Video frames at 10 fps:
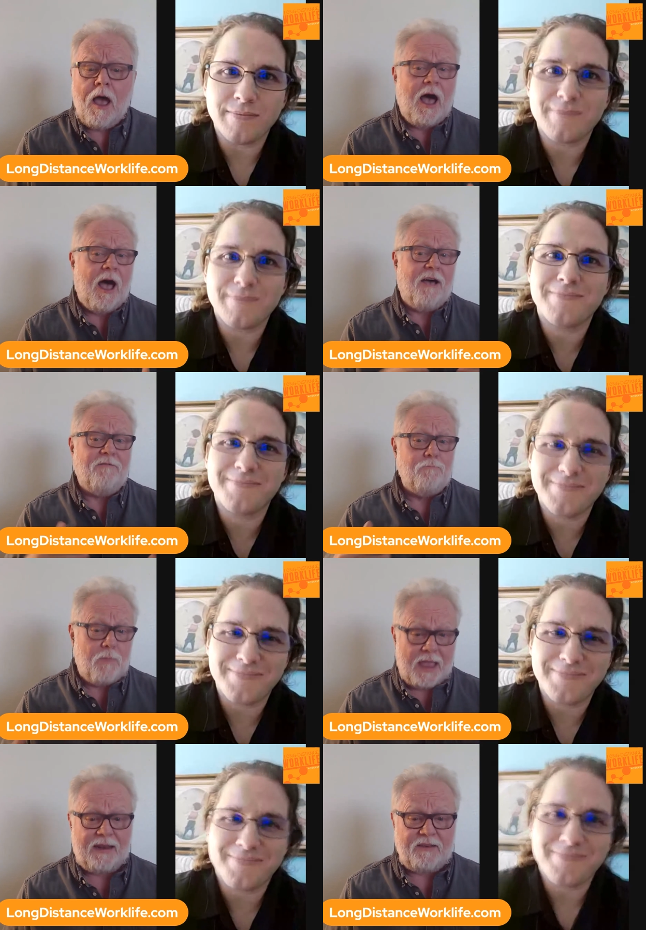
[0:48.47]
Speaker 1: of
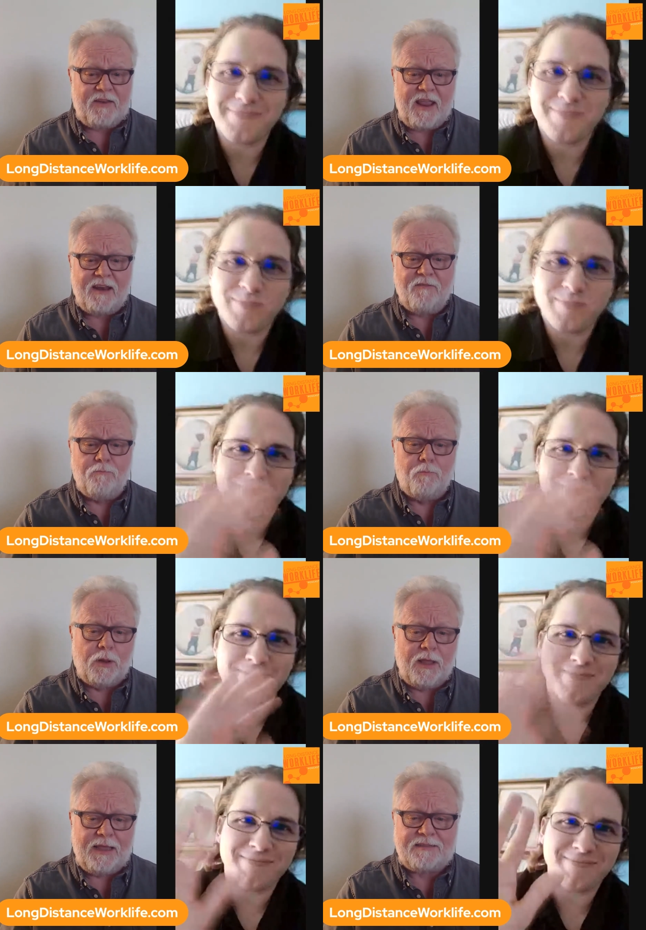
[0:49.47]
Meditative
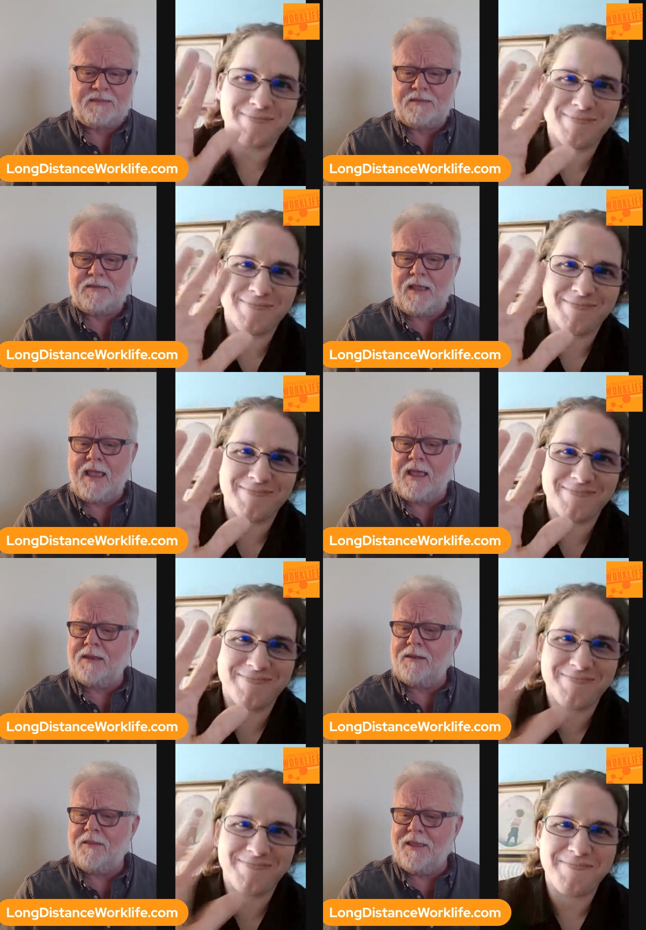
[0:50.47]
Bliss.
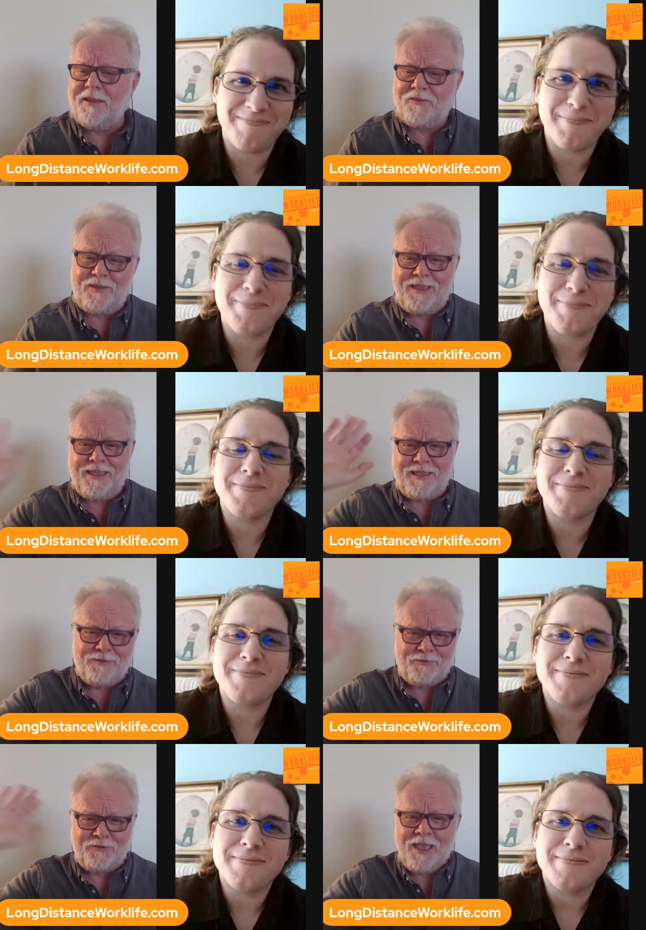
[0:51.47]
And this
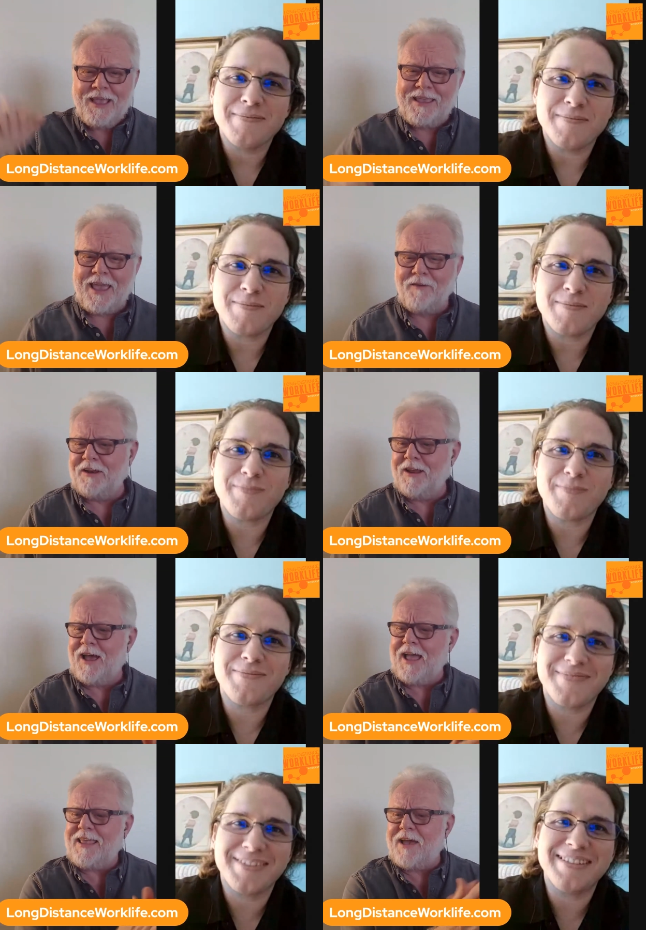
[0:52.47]
is Kevin.
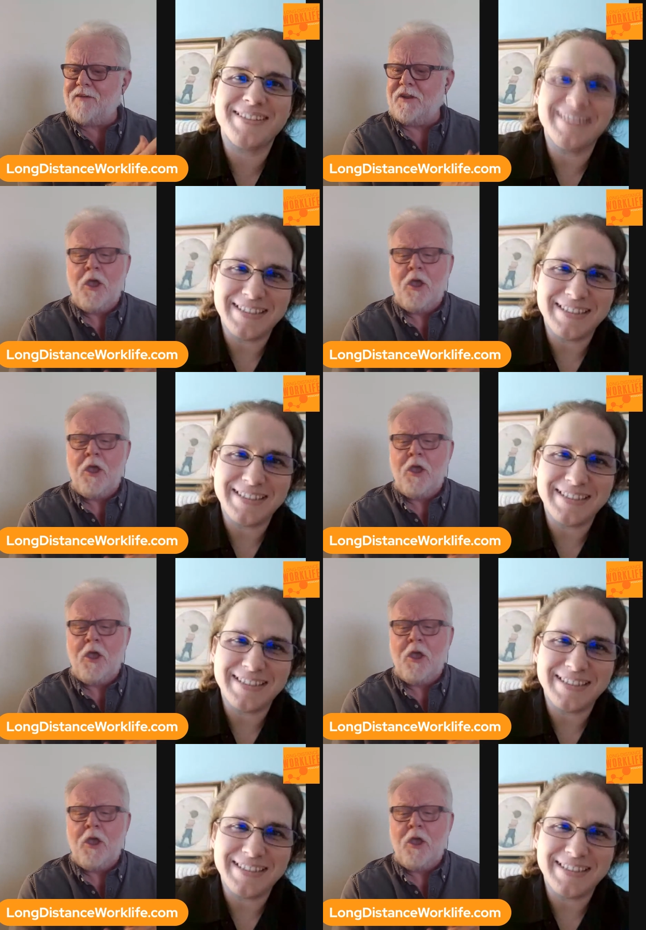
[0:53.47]
Hi, Kevin.